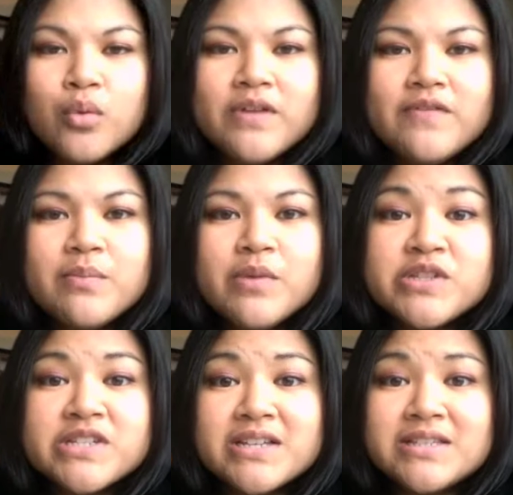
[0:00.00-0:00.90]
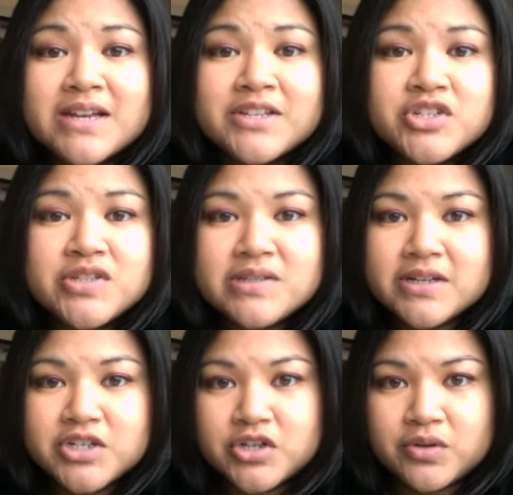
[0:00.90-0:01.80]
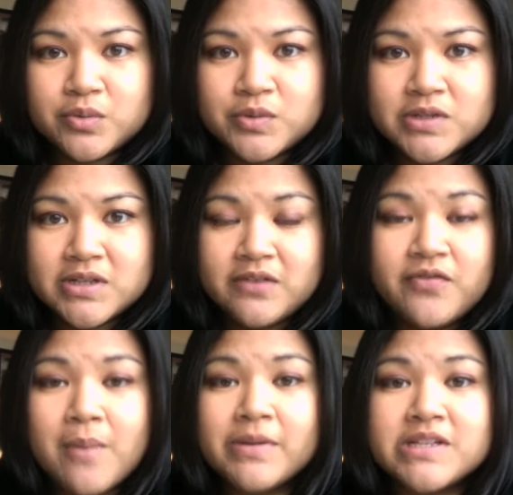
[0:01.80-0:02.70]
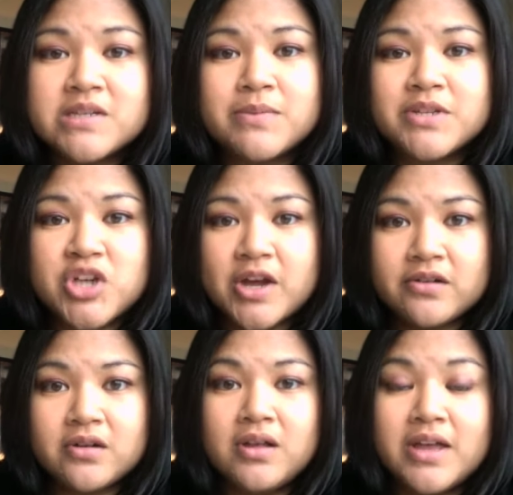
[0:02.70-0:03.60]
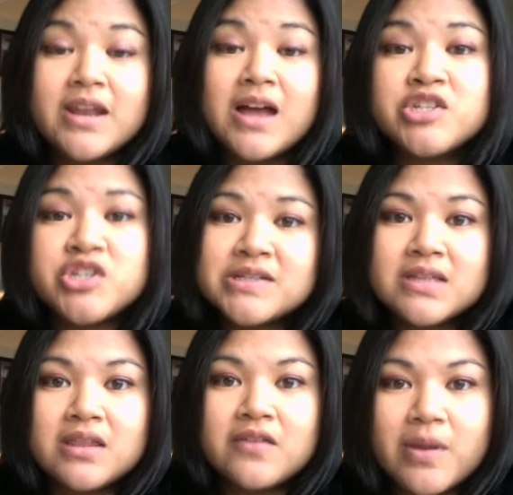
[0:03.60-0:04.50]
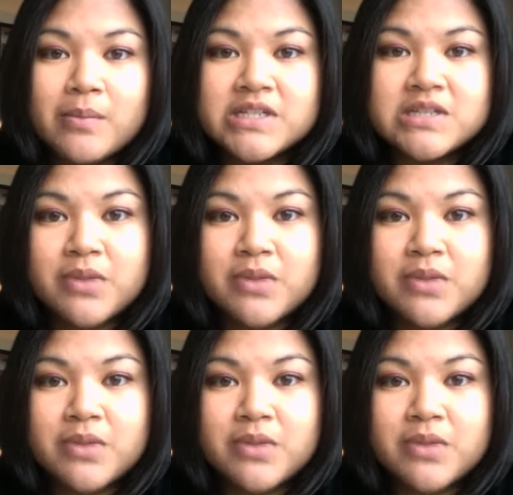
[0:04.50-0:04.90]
One of the most contentious issues in feminism in general, and not just in the feminist